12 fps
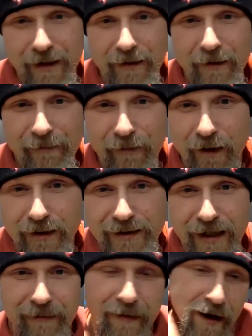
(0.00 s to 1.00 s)
the first
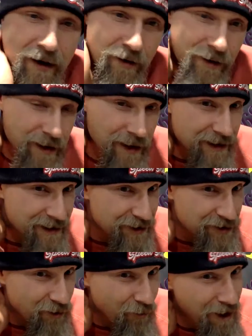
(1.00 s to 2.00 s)
email, did your